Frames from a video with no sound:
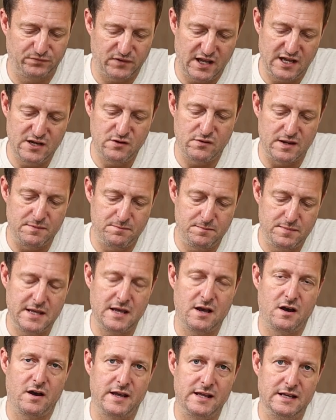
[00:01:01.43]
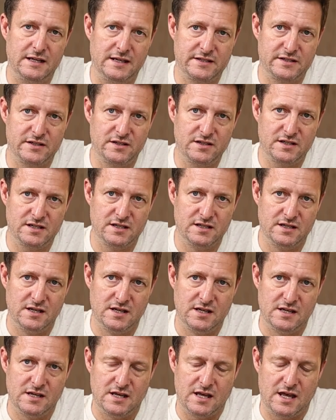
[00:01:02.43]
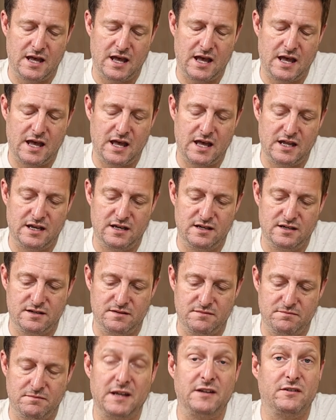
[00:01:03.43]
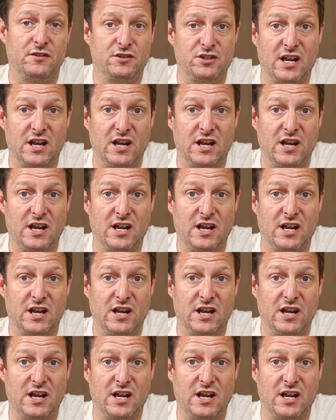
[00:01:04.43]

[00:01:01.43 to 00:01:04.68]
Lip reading: Anyway, PI listened and made those